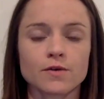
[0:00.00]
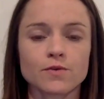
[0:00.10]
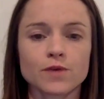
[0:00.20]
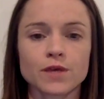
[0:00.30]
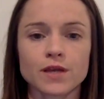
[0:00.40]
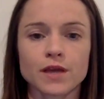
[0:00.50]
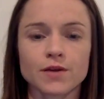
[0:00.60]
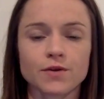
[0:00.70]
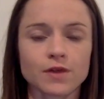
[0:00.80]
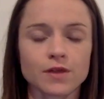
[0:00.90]
We can
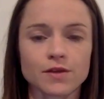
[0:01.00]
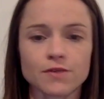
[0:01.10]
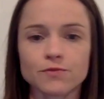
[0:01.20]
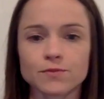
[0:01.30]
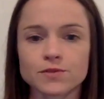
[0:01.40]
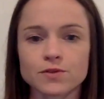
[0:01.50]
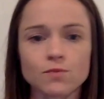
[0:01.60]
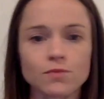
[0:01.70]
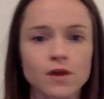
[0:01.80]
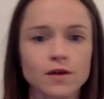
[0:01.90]
handle anything from a slope
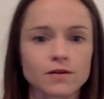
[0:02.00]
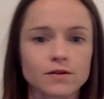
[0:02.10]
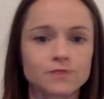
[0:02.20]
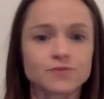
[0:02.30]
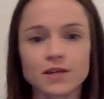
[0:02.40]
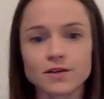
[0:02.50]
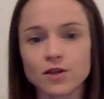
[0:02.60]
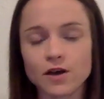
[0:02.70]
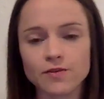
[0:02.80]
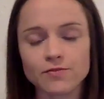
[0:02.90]
lot, cliffside
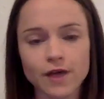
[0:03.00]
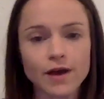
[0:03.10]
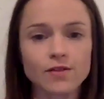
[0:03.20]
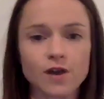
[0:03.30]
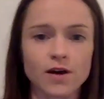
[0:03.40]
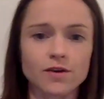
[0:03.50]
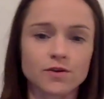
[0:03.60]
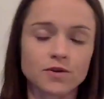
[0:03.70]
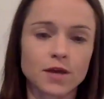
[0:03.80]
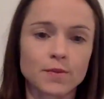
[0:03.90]
lot, flat lot,
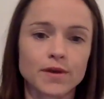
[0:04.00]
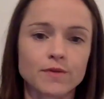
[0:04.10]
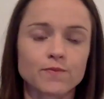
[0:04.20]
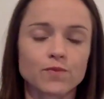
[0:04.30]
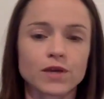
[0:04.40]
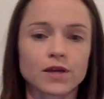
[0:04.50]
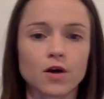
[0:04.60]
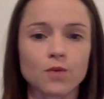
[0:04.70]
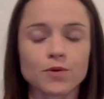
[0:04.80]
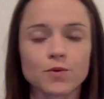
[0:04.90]
you name it, we can
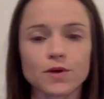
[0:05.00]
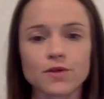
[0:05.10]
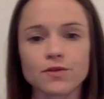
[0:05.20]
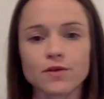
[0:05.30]
help you with.